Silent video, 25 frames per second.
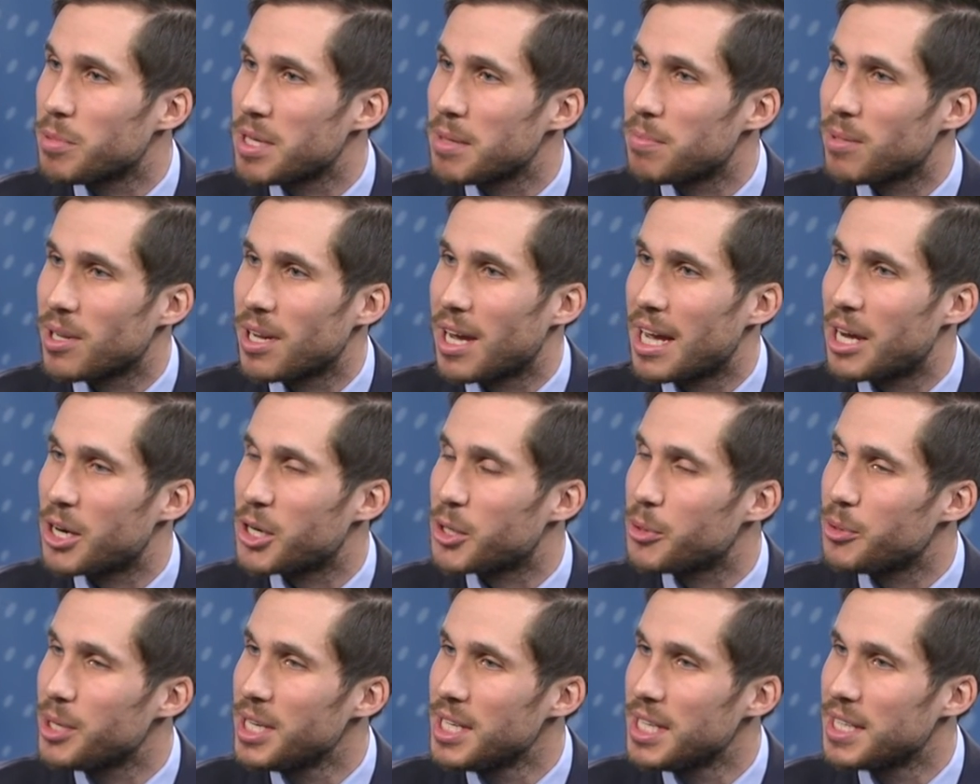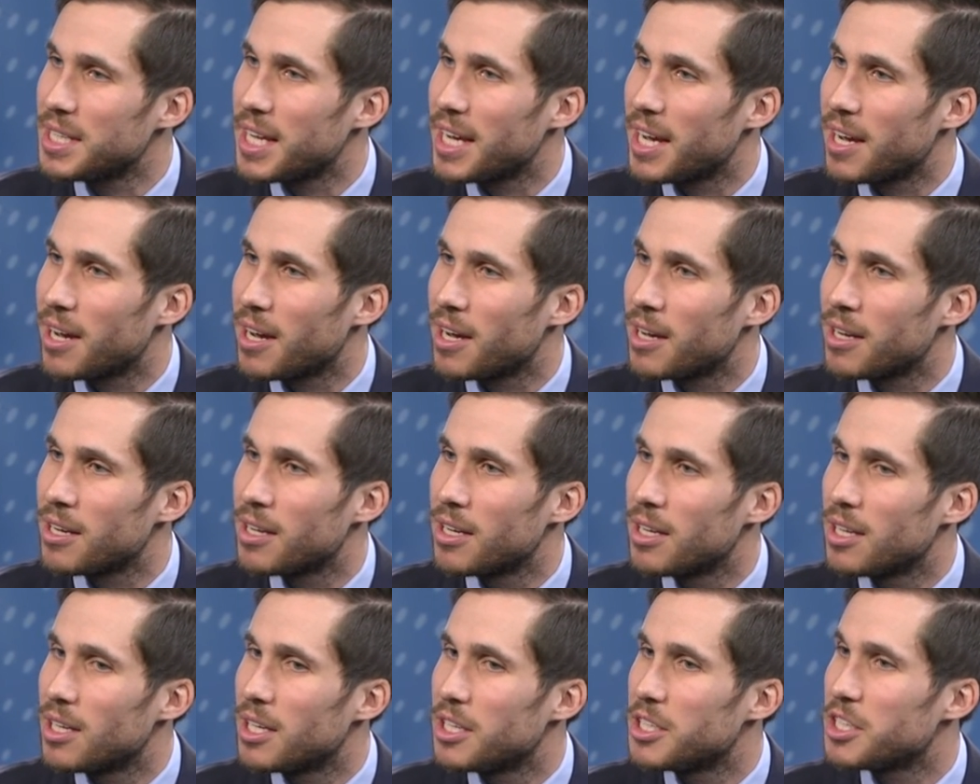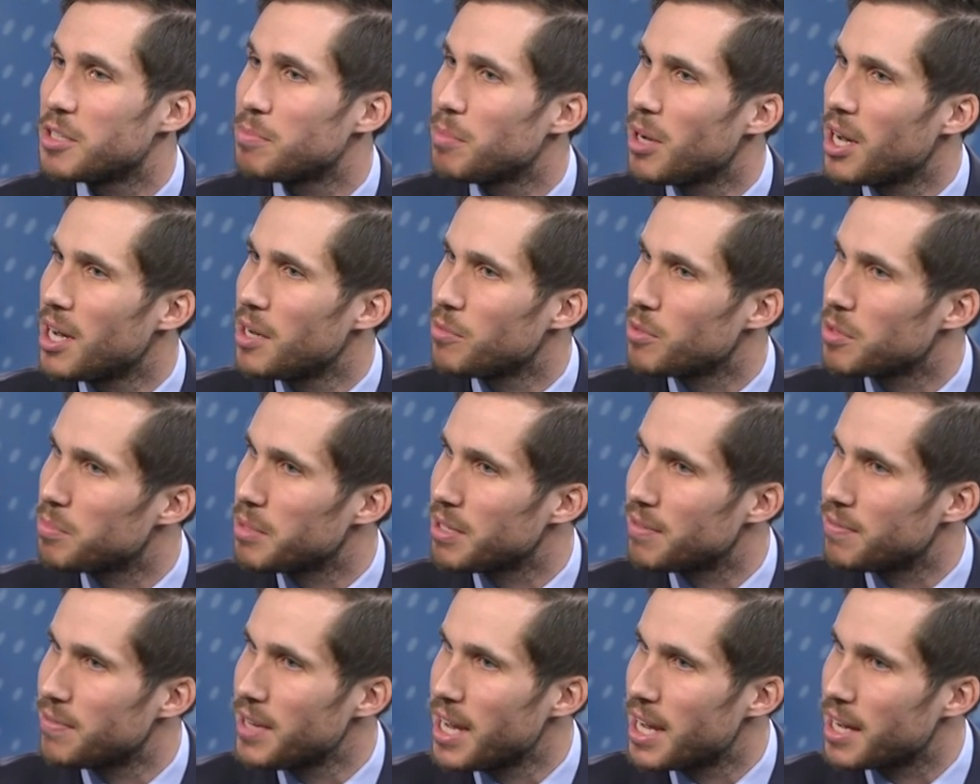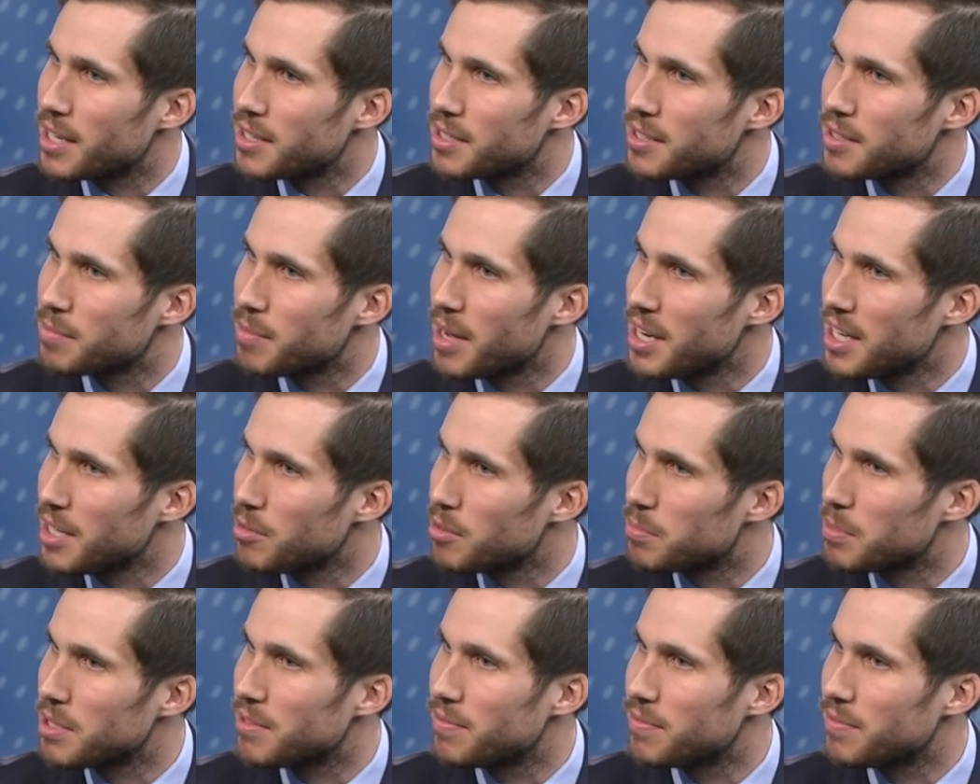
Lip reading: people are, how greedy they are, demand would be fixed, spending would be